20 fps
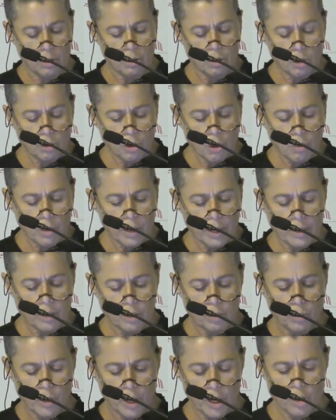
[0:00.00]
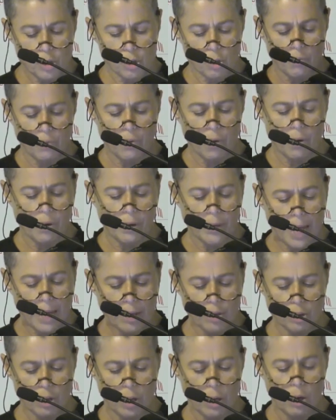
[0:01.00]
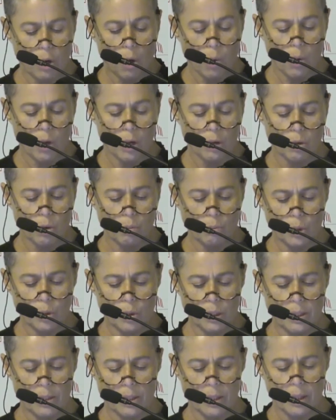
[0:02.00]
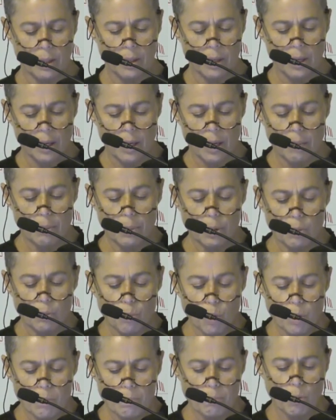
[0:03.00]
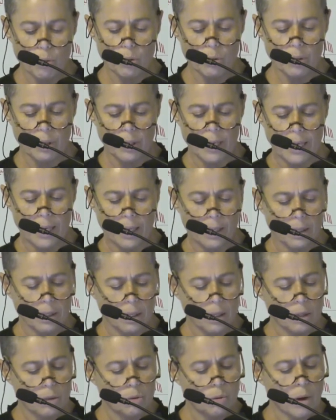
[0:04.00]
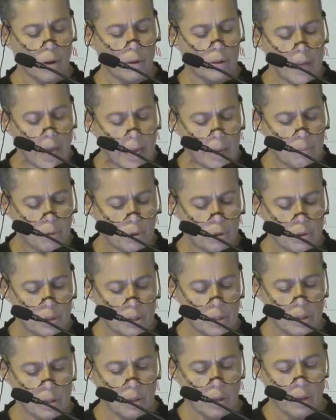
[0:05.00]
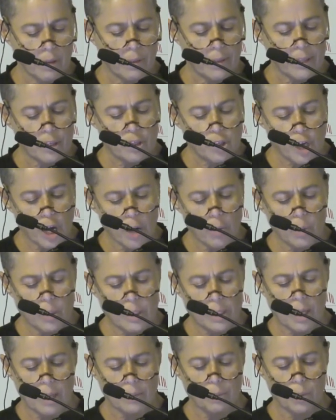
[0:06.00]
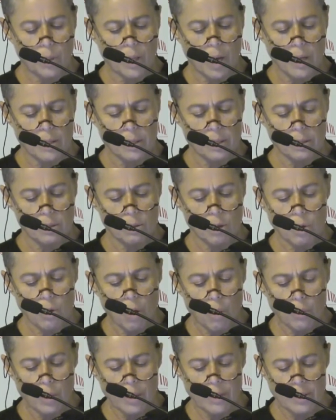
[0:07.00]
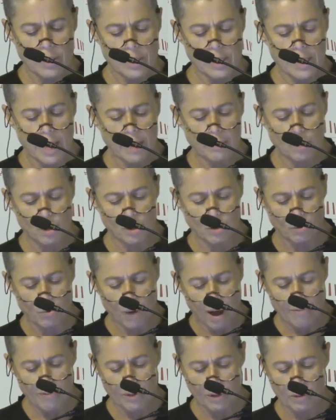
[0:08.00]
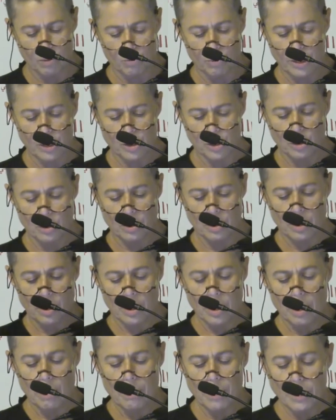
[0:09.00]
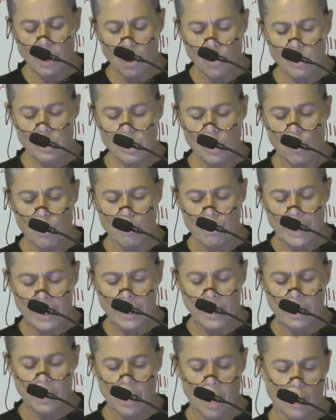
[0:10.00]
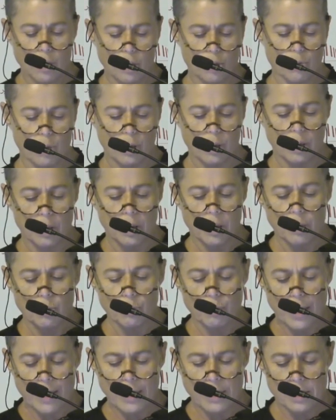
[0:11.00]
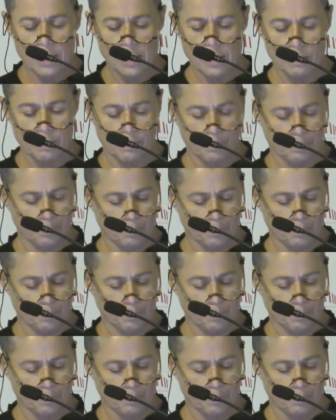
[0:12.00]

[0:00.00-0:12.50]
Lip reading: not only to each of our national local community, but more importantly, to our neighbors that share with us not only the same geographical region, but also many cultural traits.